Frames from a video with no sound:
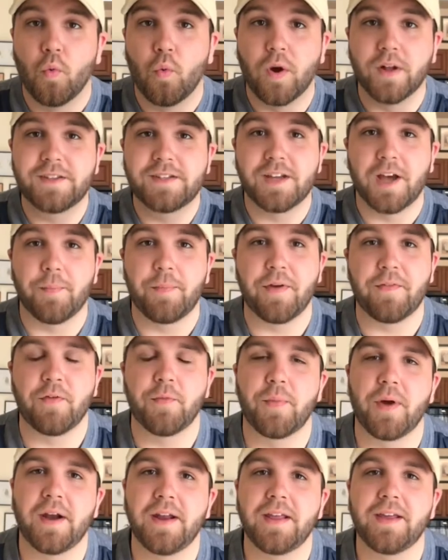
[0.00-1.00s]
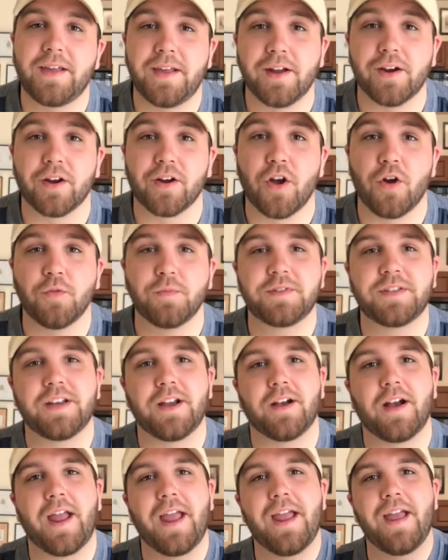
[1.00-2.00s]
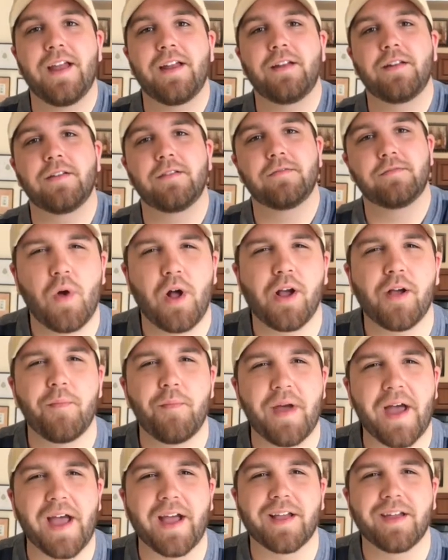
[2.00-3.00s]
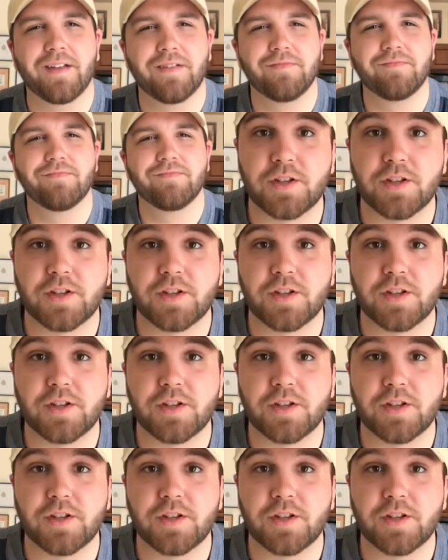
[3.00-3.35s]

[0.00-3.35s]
What's up everybody, Kier Gomes here and welcome back.